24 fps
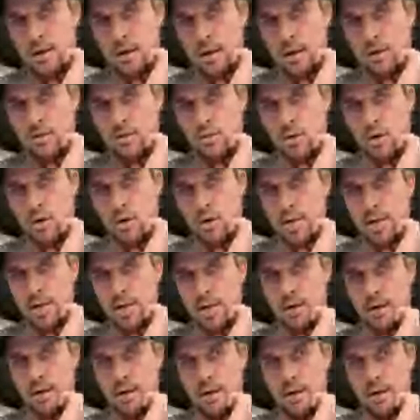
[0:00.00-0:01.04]
and to watch that
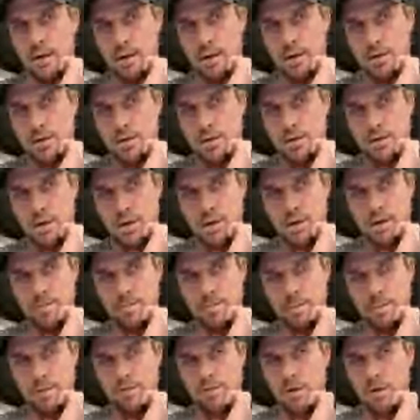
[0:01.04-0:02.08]
decline has
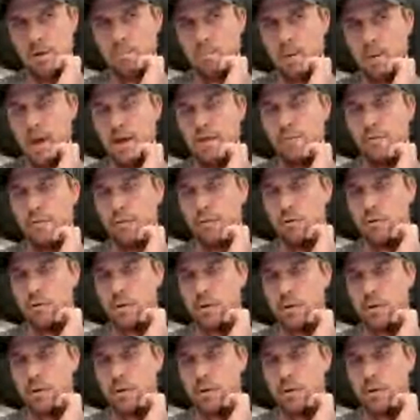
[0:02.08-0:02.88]
been very painful.